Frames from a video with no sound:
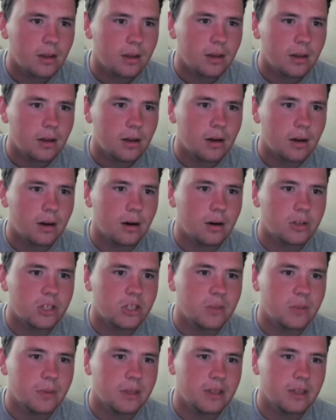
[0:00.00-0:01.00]
RJ
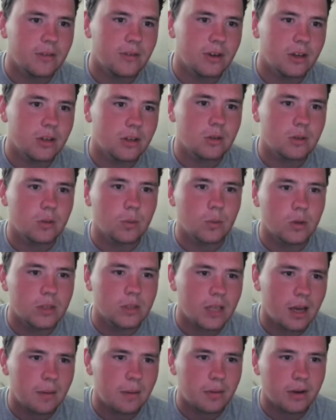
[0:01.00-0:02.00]
speaks first. What's
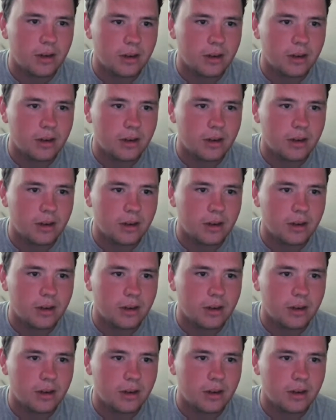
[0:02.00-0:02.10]
happening?